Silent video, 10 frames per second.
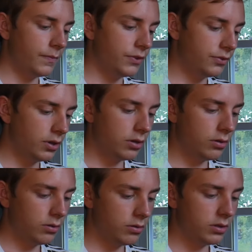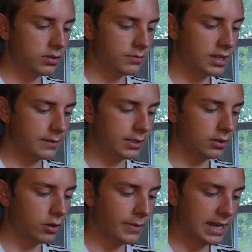So sometimes
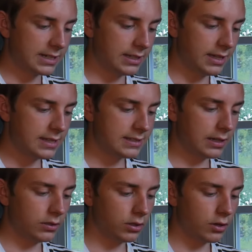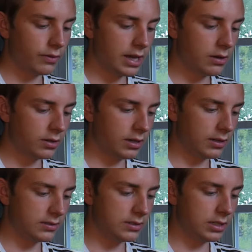I'll go back to this and I'll look around and
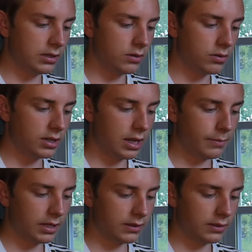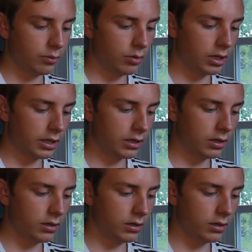I'll see, oh, could I make this work?